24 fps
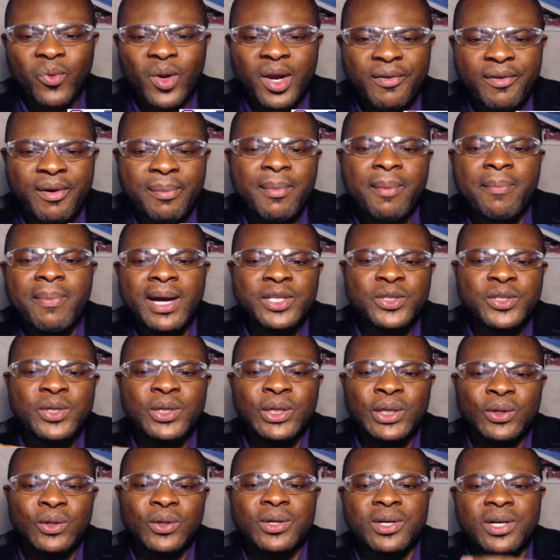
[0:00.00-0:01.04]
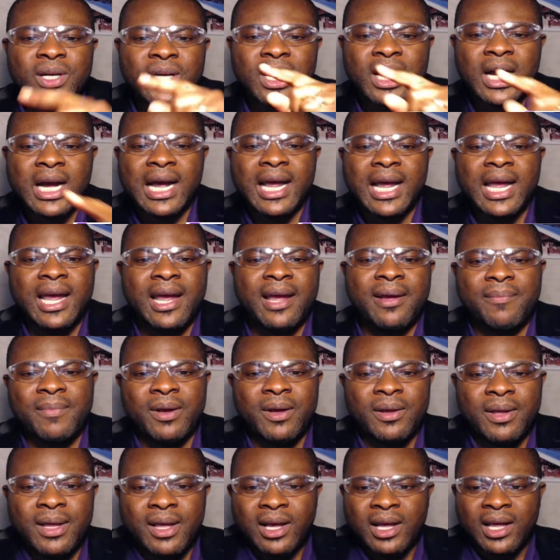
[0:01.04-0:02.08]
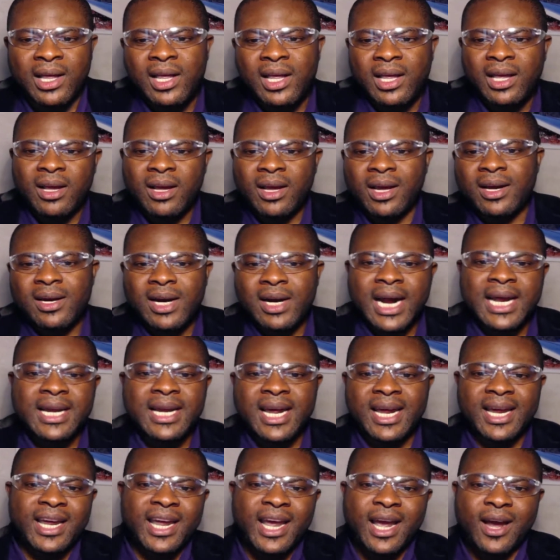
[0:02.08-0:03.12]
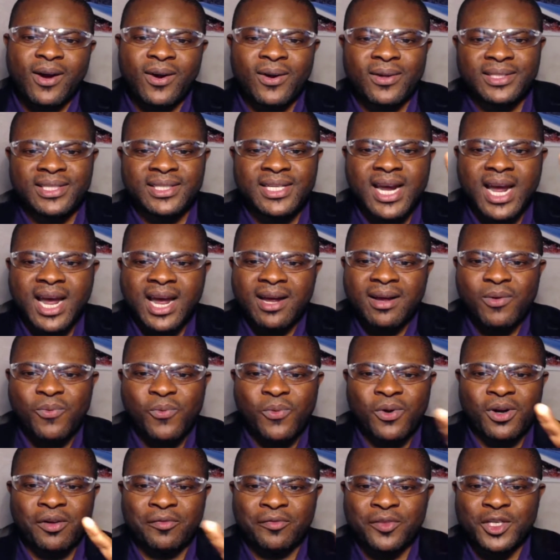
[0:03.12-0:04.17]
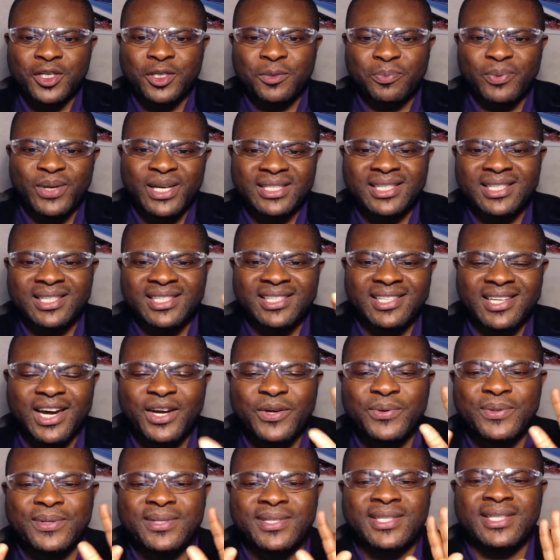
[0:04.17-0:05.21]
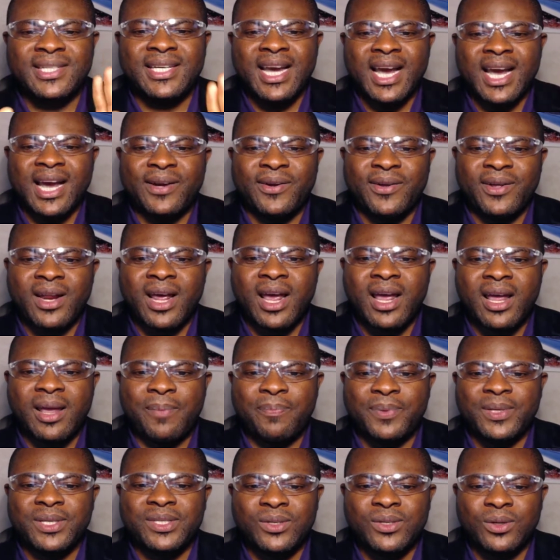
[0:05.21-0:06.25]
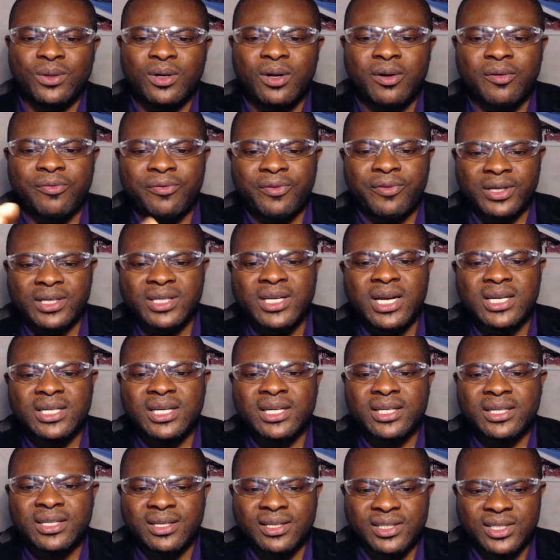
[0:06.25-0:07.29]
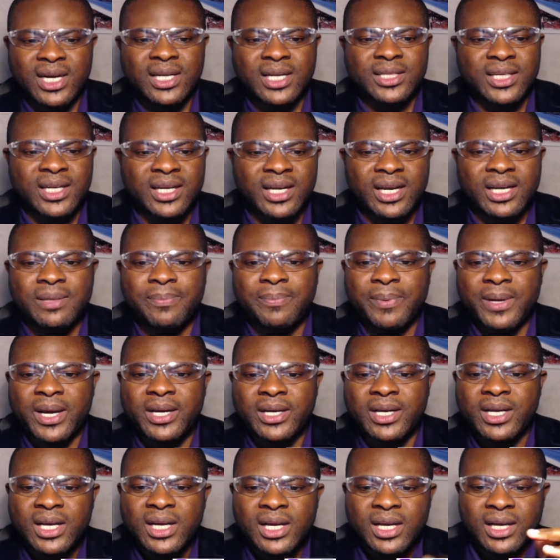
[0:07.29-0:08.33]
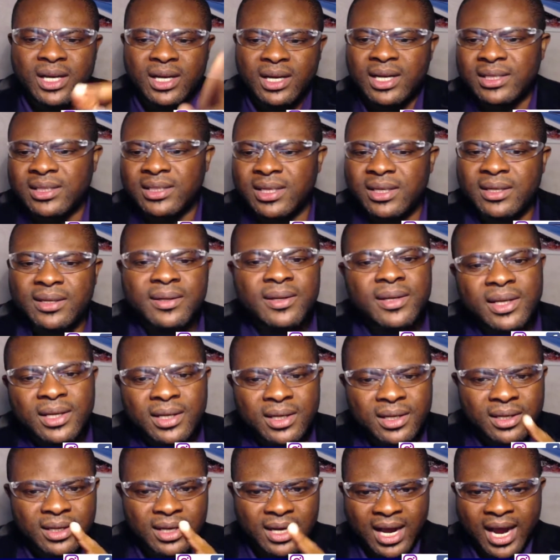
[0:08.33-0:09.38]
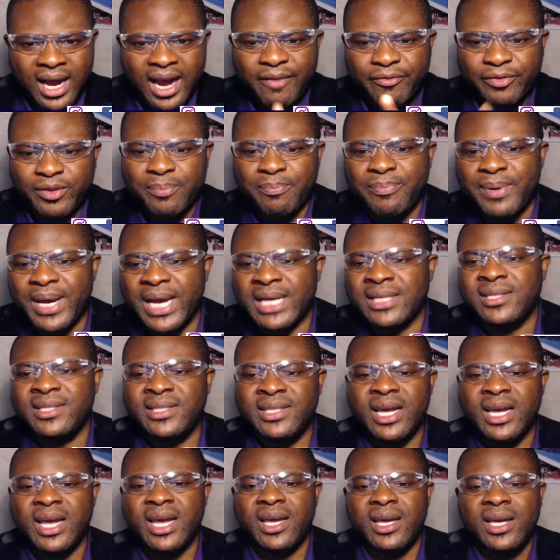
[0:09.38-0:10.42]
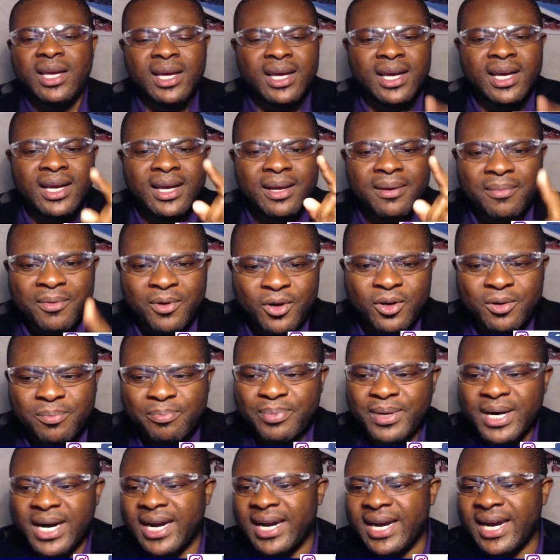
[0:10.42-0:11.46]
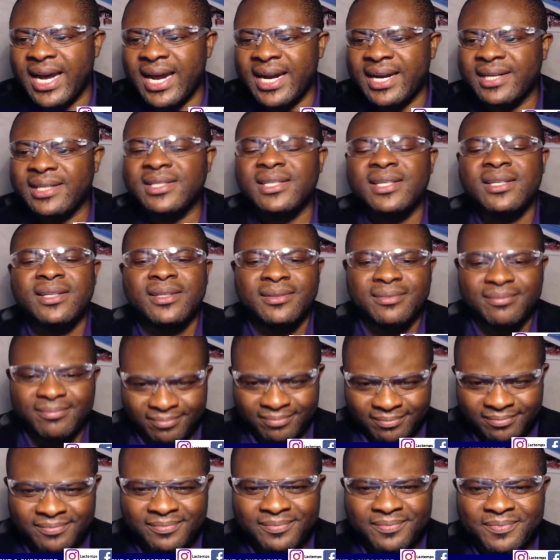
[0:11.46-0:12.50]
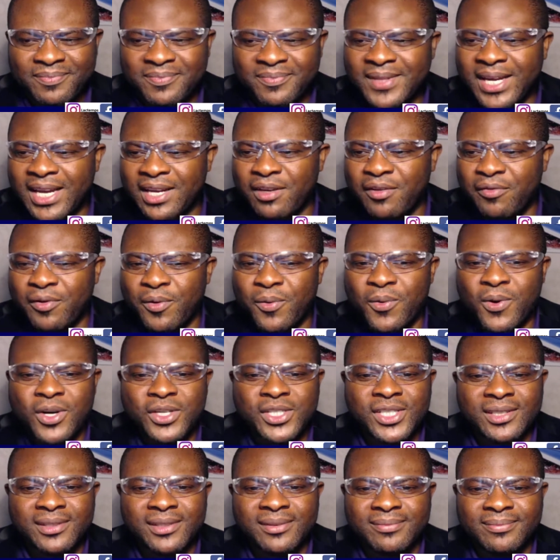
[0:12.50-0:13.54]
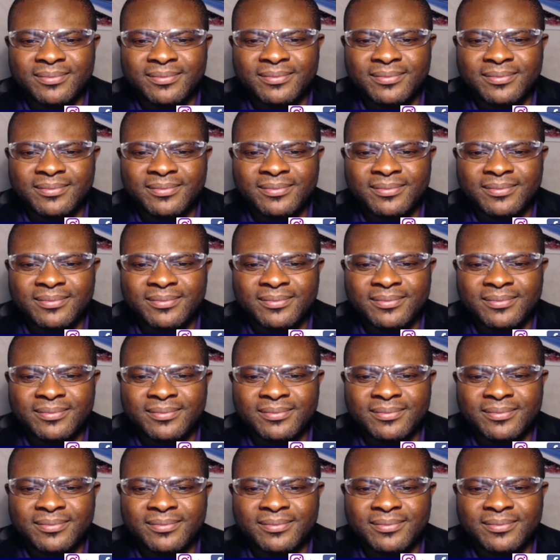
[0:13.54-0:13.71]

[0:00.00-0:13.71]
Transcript: Remember to look uh, uh, uh, either here or there, one of those places now you see another episode of Recharge, recharge and Get Paid. Listen, have the best day. Goodbye and thank you for watching.